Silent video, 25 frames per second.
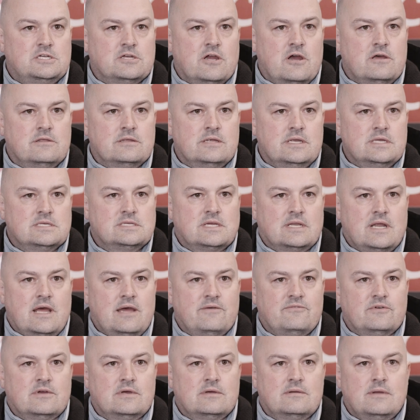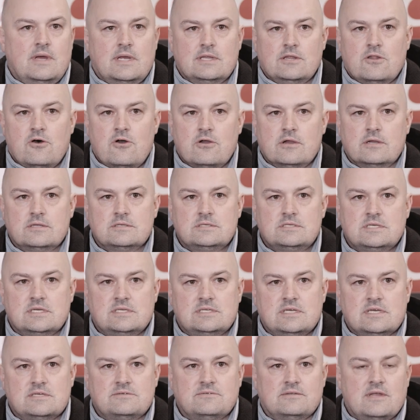shown that he's going to have a long and
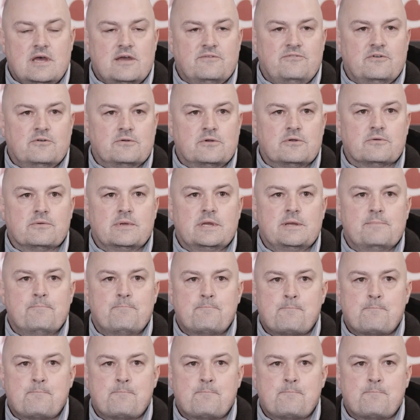successful AFL career.